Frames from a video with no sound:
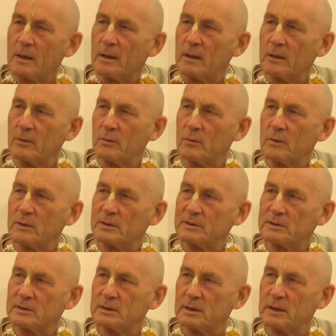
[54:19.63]
who
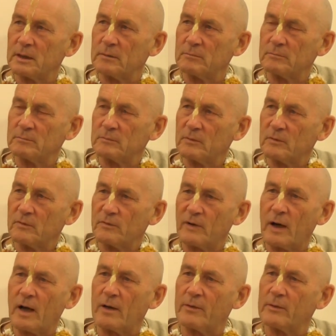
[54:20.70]
was the
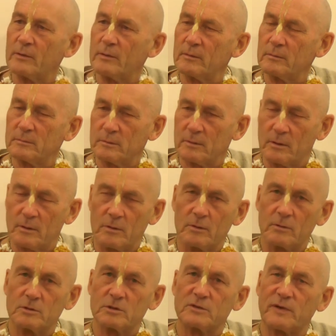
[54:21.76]
father, no,
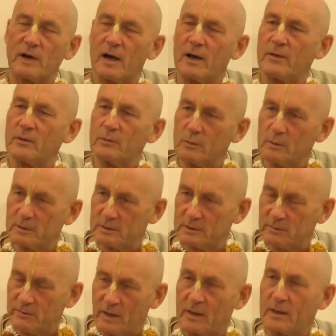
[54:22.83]
whose father was
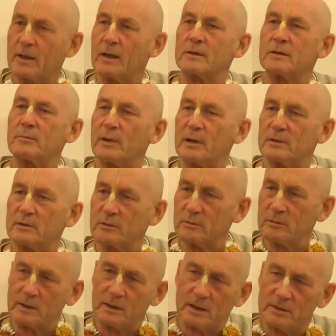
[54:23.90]
Venkata Bhatta, who
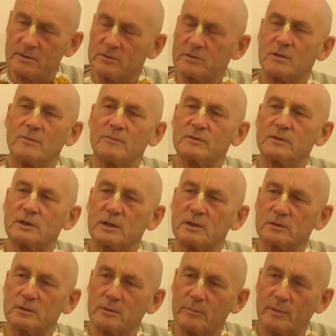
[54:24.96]
they had this
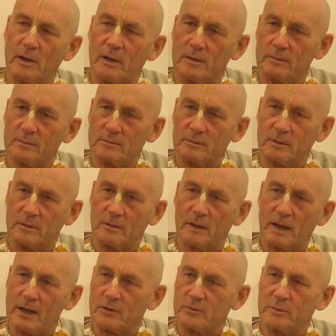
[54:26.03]
conversation about, you know,
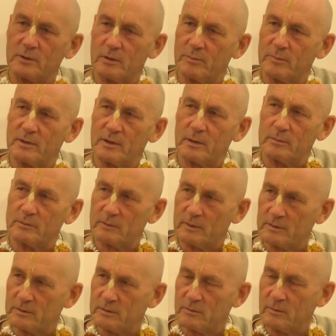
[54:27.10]
Lakshmi not being able to
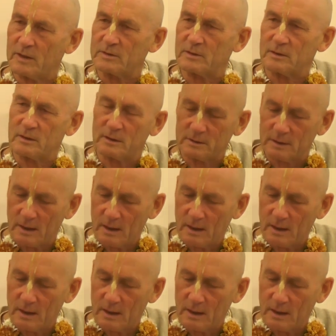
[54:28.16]
enter the Rasa dance.